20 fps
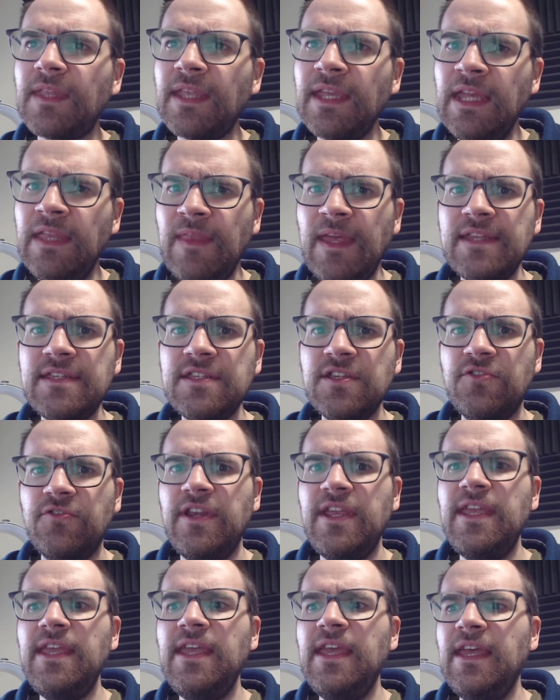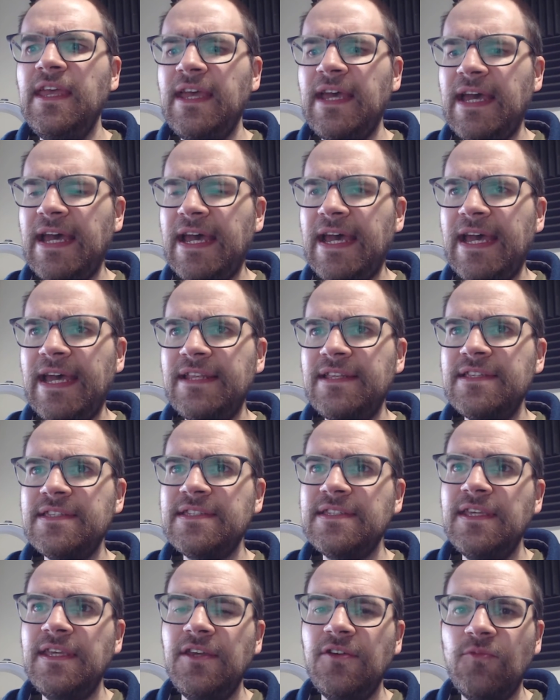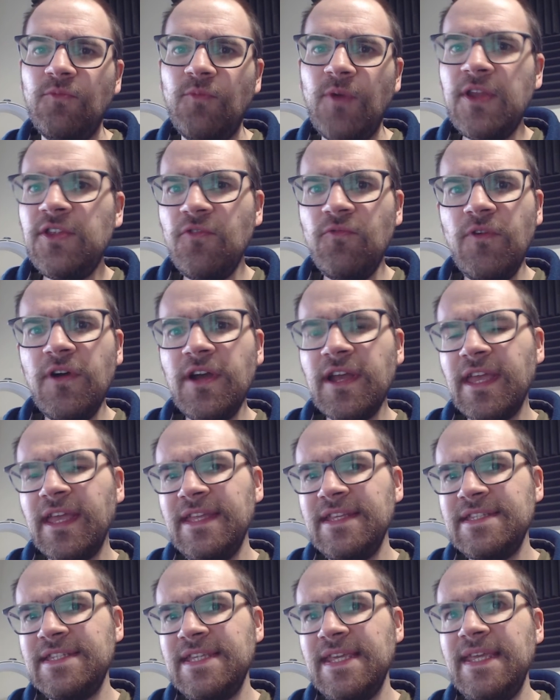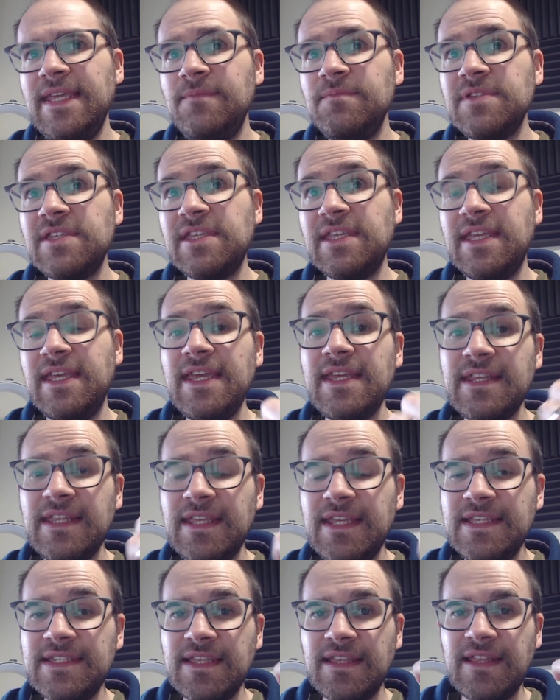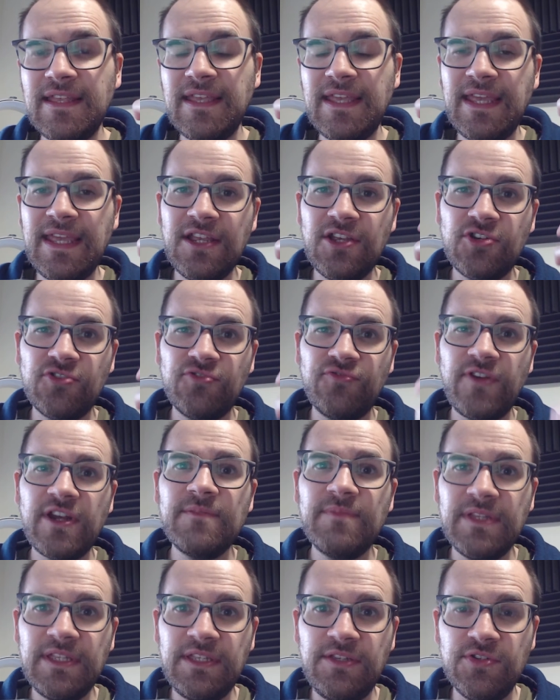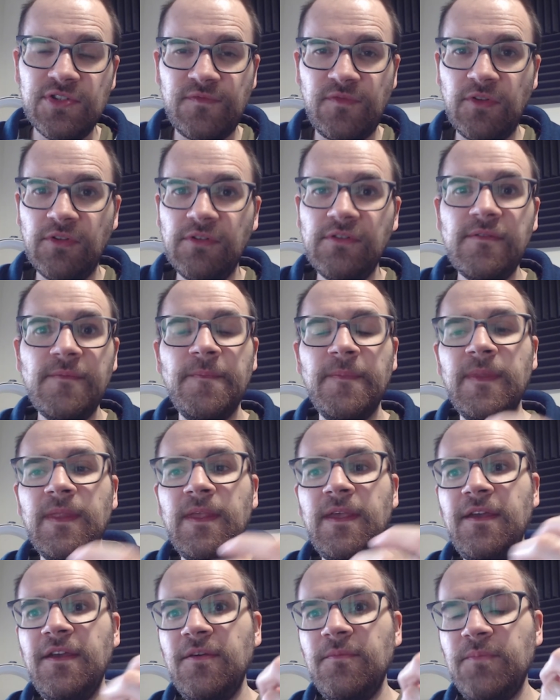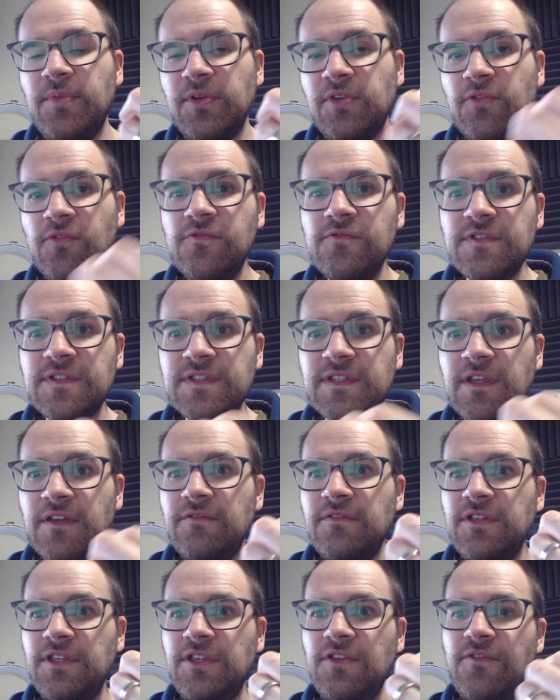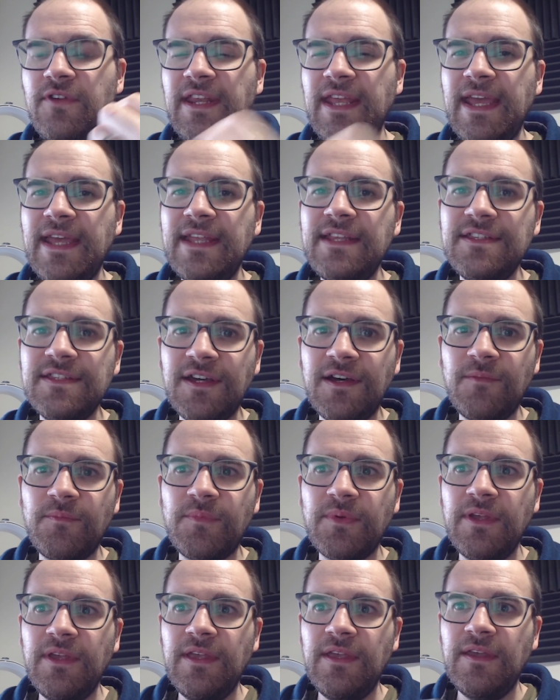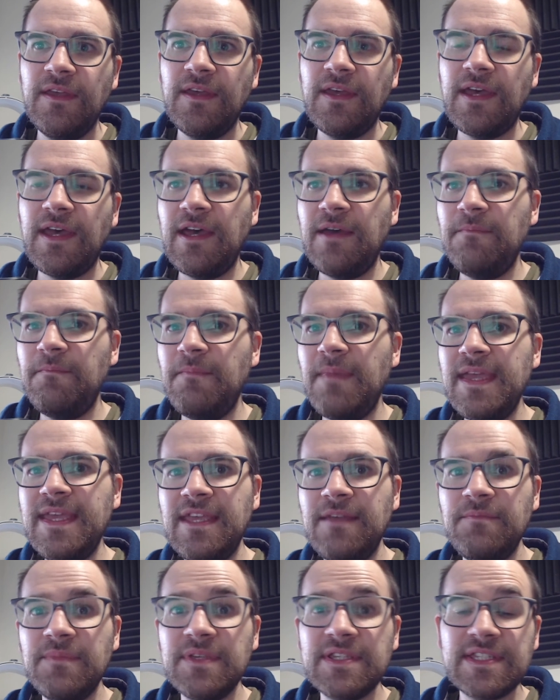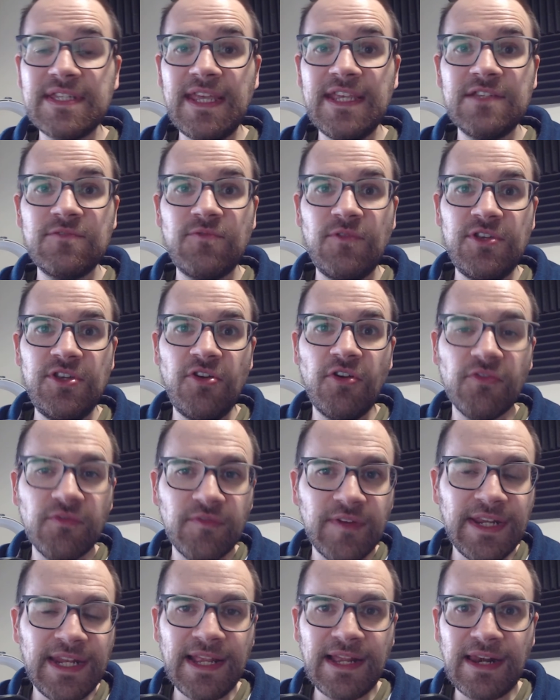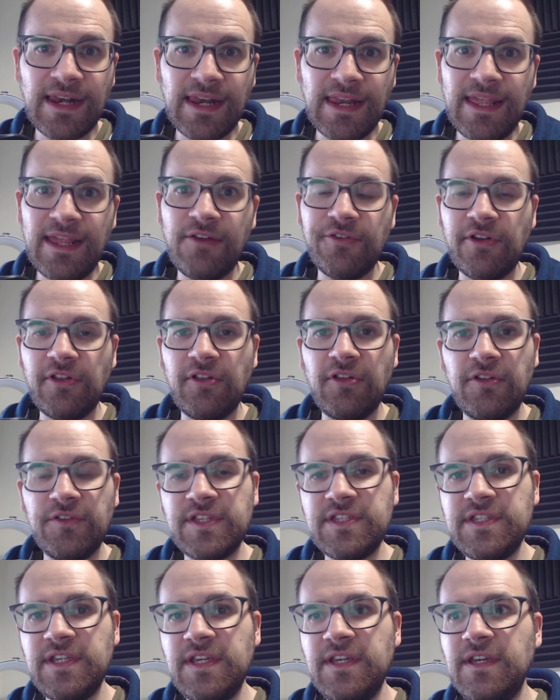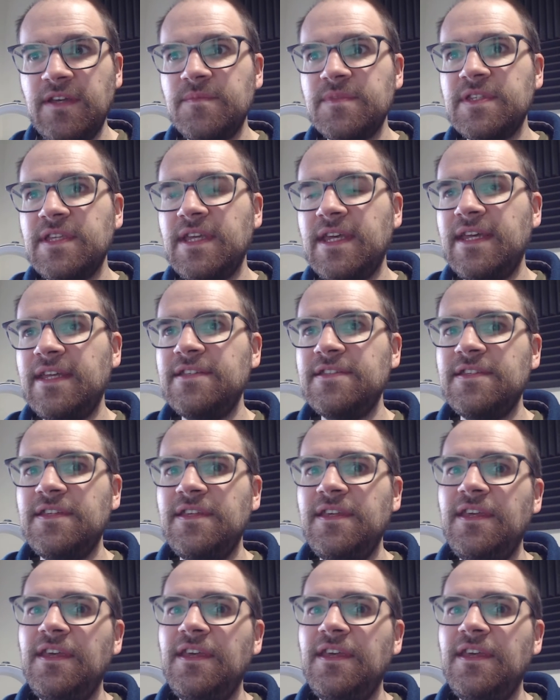in their degree. And when you're working in teams, Git is incredibly useful, but also you can end up uh, making mistakes when you're not really clear on a lot of the terms. And